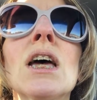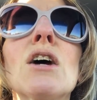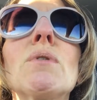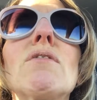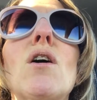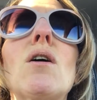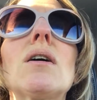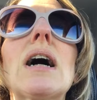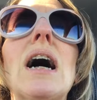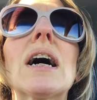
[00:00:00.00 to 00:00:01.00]
And we've all
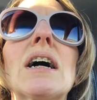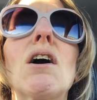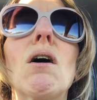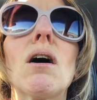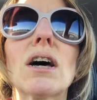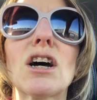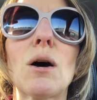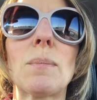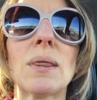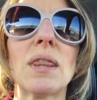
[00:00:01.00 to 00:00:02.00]
gotten caught
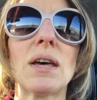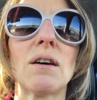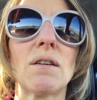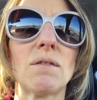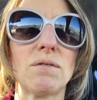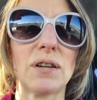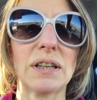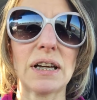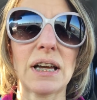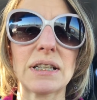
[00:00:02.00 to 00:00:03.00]
up in the
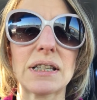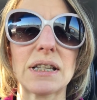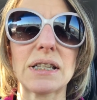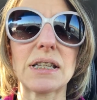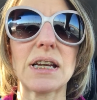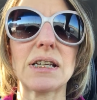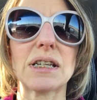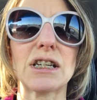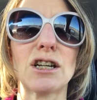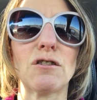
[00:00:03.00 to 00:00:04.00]
feeling and
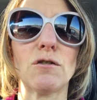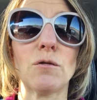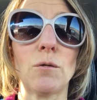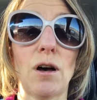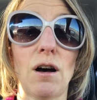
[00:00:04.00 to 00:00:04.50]
sensation